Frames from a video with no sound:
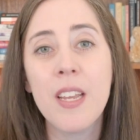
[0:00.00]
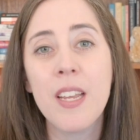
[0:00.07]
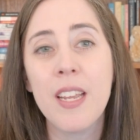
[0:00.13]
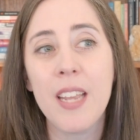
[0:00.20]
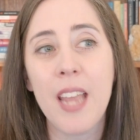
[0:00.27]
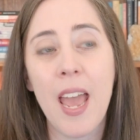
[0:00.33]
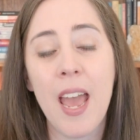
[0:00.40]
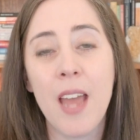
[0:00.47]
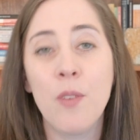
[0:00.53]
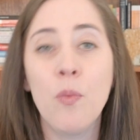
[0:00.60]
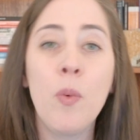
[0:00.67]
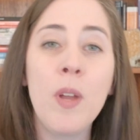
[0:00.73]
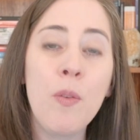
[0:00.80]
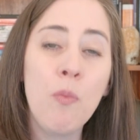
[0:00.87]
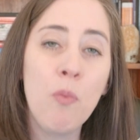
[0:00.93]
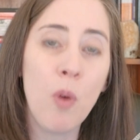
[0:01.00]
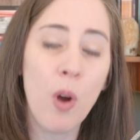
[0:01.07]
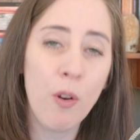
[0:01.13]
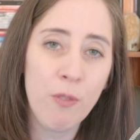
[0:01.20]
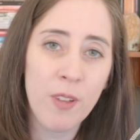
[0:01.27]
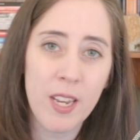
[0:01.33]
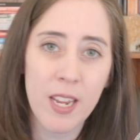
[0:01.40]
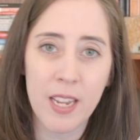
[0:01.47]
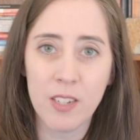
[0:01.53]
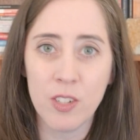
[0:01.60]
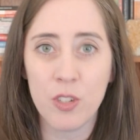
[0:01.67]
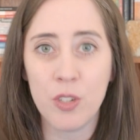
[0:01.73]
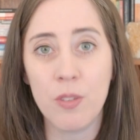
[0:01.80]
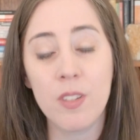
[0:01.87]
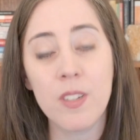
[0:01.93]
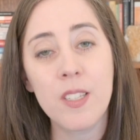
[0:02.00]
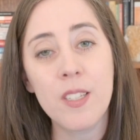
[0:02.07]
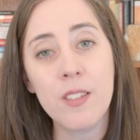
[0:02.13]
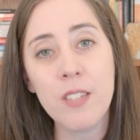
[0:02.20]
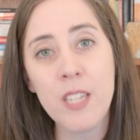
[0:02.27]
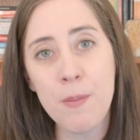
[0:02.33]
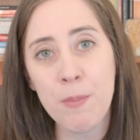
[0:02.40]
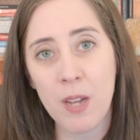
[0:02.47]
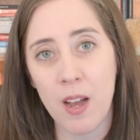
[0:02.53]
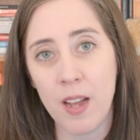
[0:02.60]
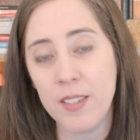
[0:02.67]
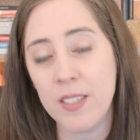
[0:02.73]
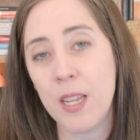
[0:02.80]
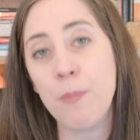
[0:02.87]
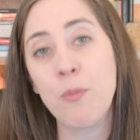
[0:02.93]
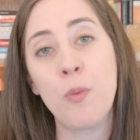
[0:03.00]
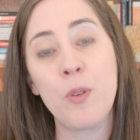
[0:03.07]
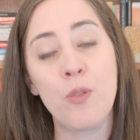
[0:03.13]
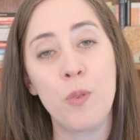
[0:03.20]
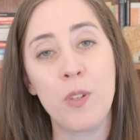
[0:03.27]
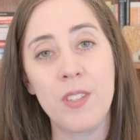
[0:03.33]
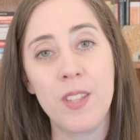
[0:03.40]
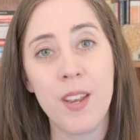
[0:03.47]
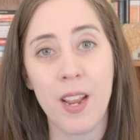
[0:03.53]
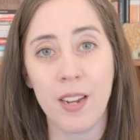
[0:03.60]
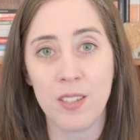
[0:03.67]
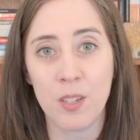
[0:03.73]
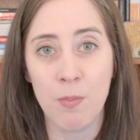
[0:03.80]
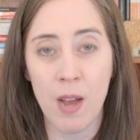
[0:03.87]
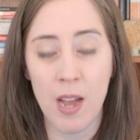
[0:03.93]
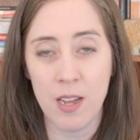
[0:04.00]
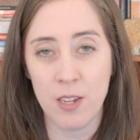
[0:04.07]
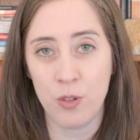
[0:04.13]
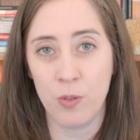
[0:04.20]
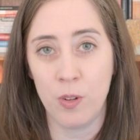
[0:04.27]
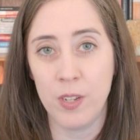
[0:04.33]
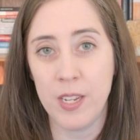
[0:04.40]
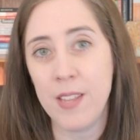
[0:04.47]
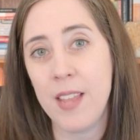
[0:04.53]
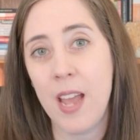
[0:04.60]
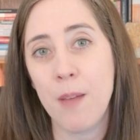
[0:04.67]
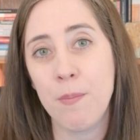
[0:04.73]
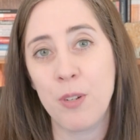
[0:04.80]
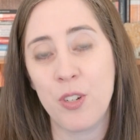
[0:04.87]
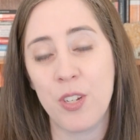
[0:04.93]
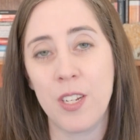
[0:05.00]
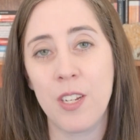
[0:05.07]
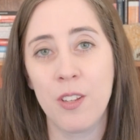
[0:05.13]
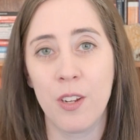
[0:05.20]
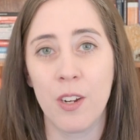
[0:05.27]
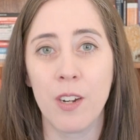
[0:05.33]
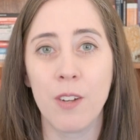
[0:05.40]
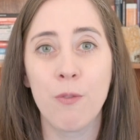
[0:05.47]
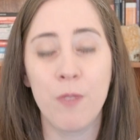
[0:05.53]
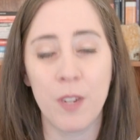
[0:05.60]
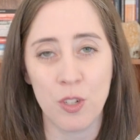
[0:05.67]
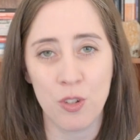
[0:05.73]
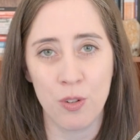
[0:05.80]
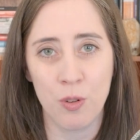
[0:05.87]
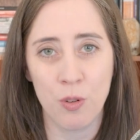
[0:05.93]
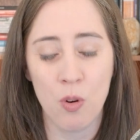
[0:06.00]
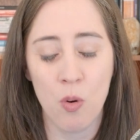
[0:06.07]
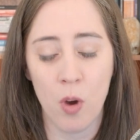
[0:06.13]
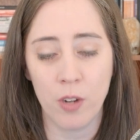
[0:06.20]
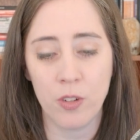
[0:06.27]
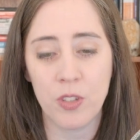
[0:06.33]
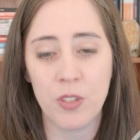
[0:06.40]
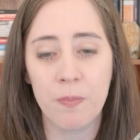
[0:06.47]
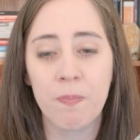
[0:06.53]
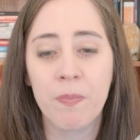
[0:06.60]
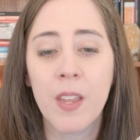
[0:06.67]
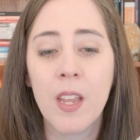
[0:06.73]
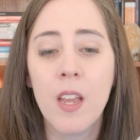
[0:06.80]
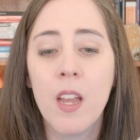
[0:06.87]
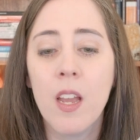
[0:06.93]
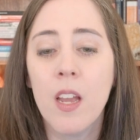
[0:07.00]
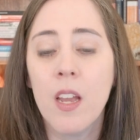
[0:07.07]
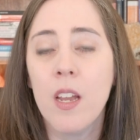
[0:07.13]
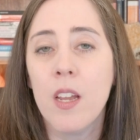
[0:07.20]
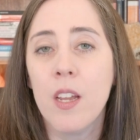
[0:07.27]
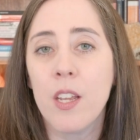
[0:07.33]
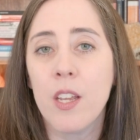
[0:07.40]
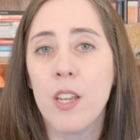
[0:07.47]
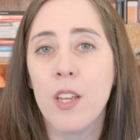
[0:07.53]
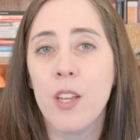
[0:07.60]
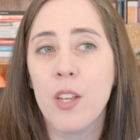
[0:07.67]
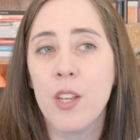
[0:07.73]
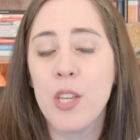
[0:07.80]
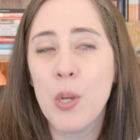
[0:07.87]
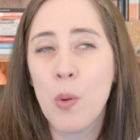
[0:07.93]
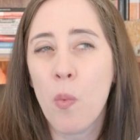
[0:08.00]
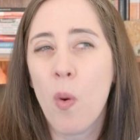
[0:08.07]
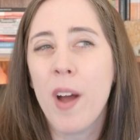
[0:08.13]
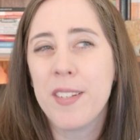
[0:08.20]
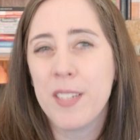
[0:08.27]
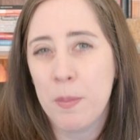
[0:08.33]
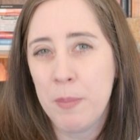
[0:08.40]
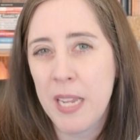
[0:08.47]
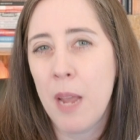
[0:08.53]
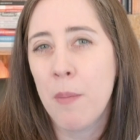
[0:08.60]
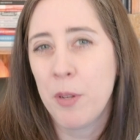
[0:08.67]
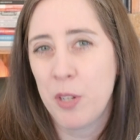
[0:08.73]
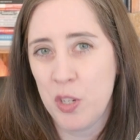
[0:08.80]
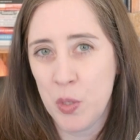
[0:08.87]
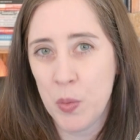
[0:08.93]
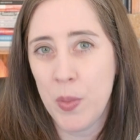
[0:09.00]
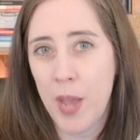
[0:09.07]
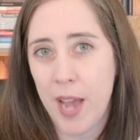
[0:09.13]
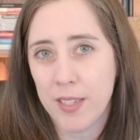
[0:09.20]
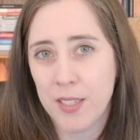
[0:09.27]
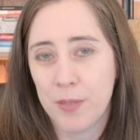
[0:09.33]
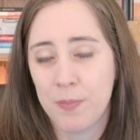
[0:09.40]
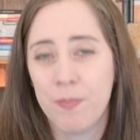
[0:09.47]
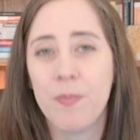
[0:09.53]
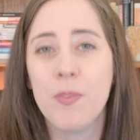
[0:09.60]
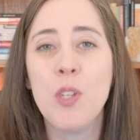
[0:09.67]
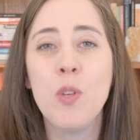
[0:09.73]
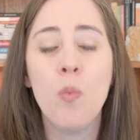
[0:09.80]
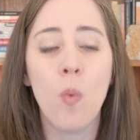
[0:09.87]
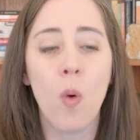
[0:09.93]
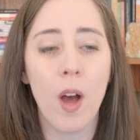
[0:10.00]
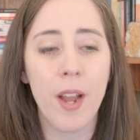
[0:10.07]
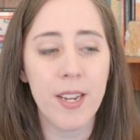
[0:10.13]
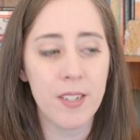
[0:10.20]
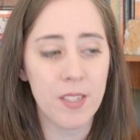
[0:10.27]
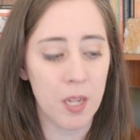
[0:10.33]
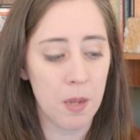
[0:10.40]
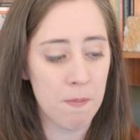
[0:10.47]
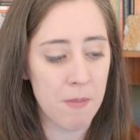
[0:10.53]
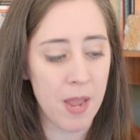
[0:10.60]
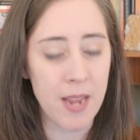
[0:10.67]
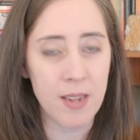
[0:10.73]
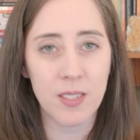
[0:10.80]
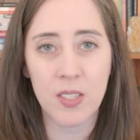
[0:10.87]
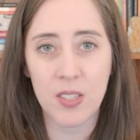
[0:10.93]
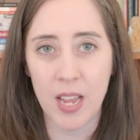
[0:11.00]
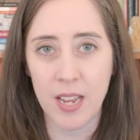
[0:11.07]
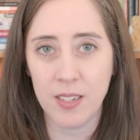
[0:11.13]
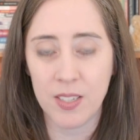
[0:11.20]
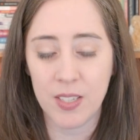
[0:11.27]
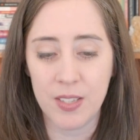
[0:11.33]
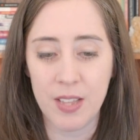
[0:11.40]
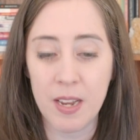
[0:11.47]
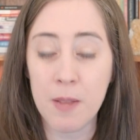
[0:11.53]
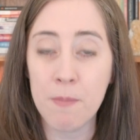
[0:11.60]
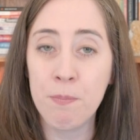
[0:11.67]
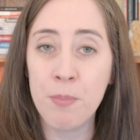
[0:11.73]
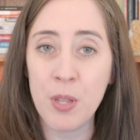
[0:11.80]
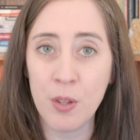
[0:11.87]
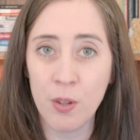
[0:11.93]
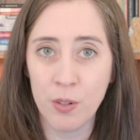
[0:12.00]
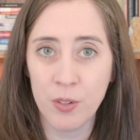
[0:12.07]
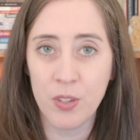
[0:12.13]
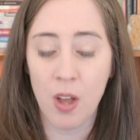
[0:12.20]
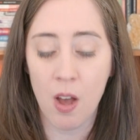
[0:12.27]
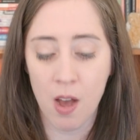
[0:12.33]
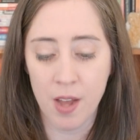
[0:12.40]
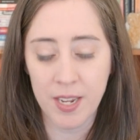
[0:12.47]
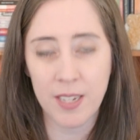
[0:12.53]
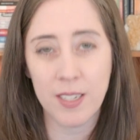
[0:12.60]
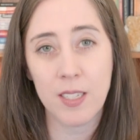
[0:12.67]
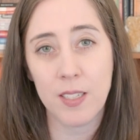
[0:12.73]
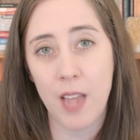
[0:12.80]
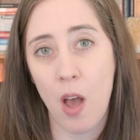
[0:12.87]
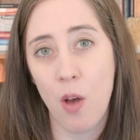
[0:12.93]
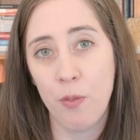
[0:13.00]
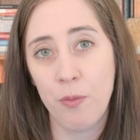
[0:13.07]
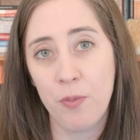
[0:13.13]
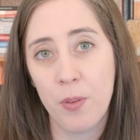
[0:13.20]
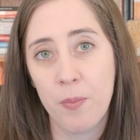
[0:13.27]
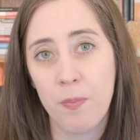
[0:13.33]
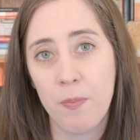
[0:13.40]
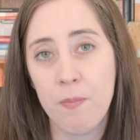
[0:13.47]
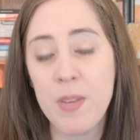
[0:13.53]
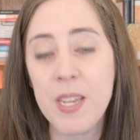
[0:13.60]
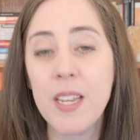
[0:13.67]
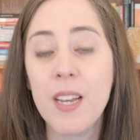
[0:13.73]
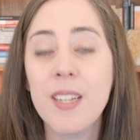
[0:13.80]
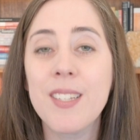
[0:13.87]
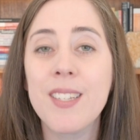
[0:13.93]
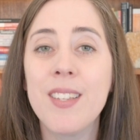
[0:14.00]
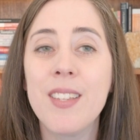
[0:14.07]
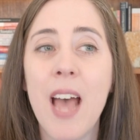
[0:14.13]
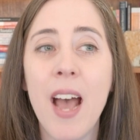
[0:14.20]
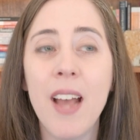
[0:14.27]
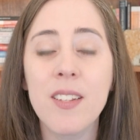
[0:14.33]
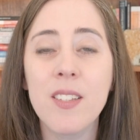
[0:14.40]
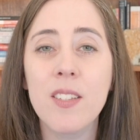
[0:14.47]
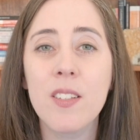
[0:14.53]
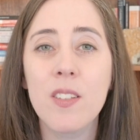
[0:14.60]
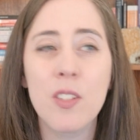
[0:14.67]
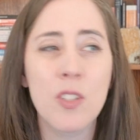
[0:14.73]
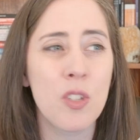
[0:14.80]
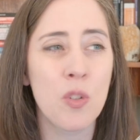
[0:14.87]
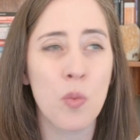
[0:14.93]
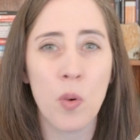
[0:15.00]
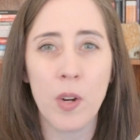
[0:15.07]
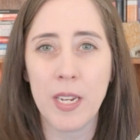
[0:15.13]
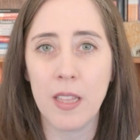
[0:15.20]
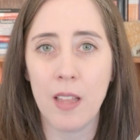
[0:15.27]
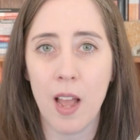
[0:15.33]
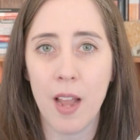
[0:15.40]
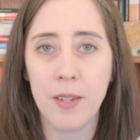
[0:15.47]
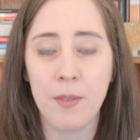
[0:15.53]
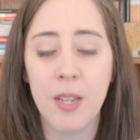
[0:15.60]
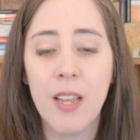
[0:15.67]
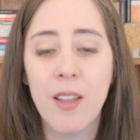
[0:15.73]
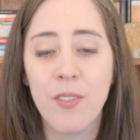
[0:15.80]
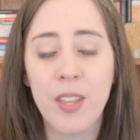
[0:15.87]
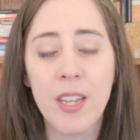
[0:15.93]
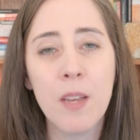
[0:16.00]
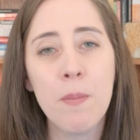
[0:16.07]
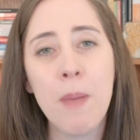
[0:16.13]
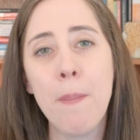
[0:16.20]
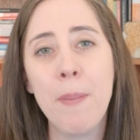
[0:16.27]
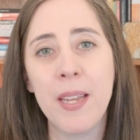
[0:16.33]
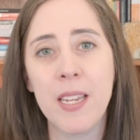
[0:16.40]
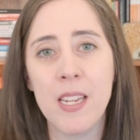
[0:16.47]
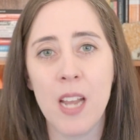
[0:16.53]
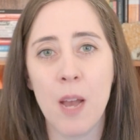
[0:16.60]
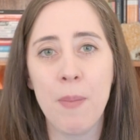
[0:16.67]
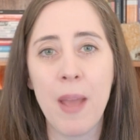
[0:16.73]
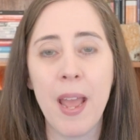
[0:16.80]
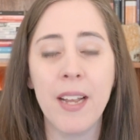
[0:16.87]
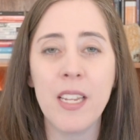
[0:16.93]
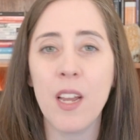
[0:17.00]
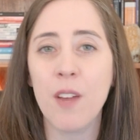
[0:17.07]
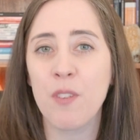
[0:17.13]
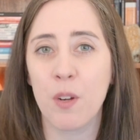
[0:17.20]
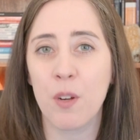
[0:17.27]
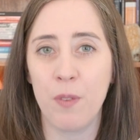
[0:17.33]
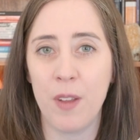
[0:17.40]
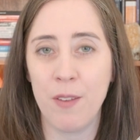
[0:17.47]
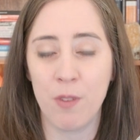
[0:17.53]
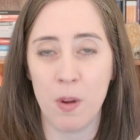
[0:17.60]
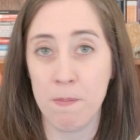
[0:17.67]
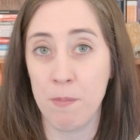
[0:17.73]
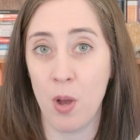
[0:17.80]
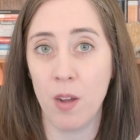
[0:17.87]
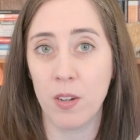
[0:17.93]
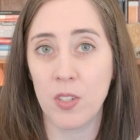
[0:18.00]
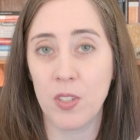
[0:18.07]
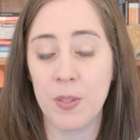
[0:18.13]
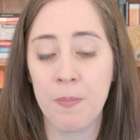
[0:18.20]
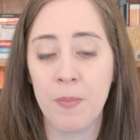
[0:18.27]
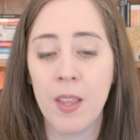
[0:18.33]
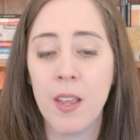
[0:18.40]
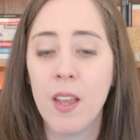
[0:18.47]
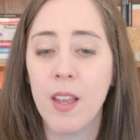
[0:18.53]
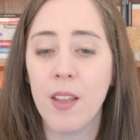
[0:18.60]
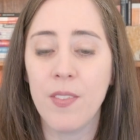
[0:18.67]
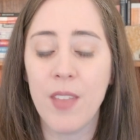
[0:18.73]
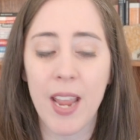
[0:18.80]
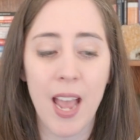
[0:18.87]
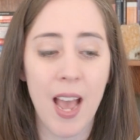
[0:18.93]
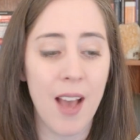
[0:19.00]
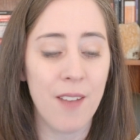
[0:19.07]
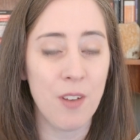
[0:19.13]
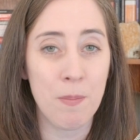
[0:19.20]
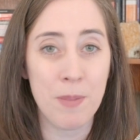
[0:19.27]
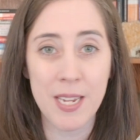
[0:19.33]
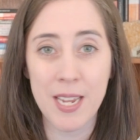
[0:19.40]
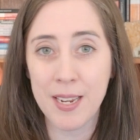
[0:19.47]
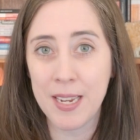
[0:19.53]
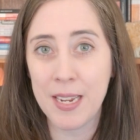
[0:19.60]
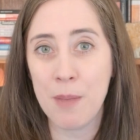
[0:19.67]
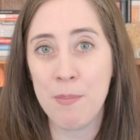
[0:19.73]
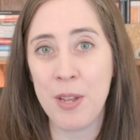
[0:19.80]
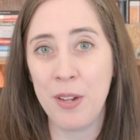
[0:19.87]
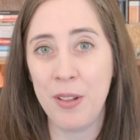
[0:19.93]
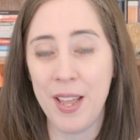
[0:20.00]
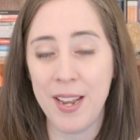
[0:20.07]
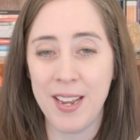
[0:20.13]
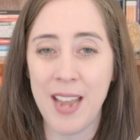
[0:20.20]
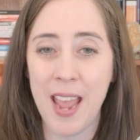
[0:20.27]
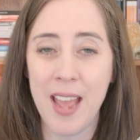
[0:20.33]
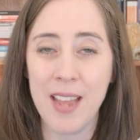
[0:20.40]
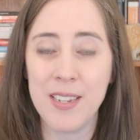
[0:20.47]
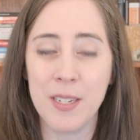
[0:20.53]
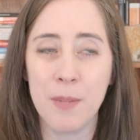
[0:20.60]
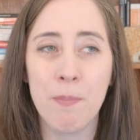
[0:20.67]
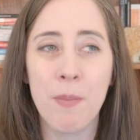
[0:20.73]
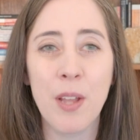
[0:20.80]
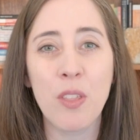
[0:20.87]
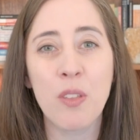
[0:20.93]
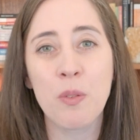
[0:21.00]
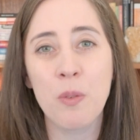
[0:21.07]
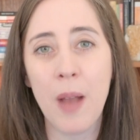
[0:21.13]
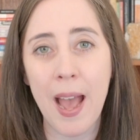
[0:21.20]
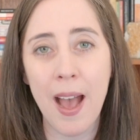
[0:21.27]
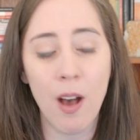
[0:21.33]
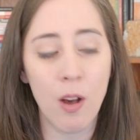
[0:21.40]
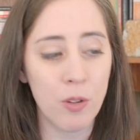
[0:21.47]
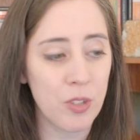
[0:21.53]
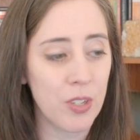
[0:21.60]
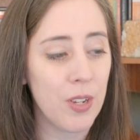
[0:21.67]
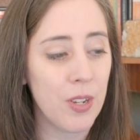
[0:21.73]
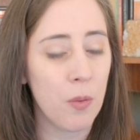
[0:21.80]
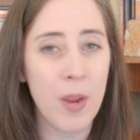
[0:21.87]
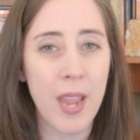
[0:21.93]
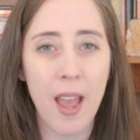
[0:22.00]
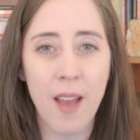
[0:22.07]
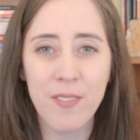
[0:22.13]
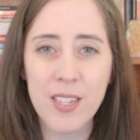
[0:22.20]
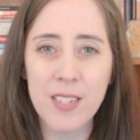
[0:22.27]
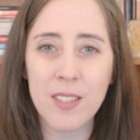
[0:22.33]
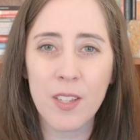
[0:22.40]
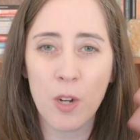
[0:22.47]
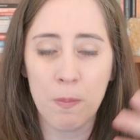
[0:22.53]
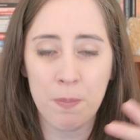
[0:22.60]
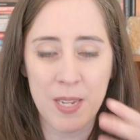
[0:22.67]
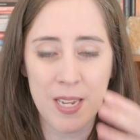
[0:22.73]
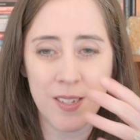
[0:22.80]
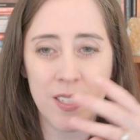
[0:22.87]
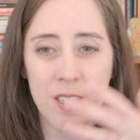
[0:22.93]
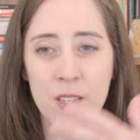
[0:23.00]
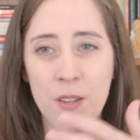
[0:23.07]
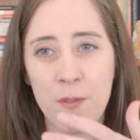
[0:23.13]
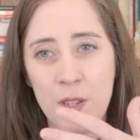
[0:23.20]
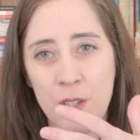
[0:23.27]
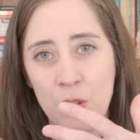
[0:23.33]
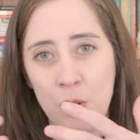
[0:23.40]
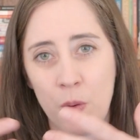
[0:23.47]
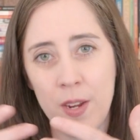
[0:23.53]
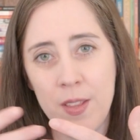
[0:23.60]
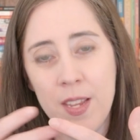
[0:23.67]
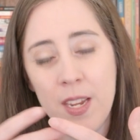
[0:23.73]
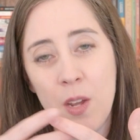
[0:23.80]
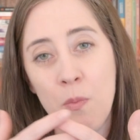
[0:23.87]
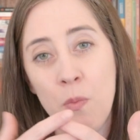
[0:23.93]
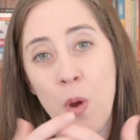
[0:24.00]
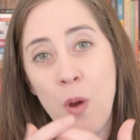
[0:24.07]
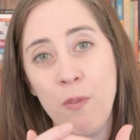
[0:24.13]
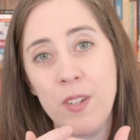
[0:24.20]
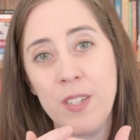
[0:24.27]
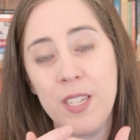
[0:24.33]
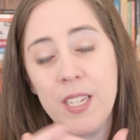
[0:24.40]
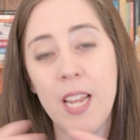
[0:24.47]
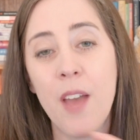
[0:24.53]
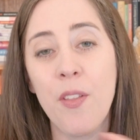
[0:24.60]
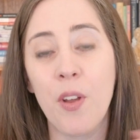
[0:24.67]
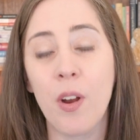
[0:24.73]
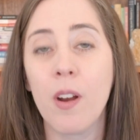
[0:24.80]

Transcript: and we wove it into the sleep concept, which was the next module in that particular fictional course. You want to be able to do that. You want it to make sense, that it builds on itself, because that's the storyline. Think about picking up any of your favorite books. They have a beginning, a middle, and an end, but throughout, we have these little pieces of the story that get woven together.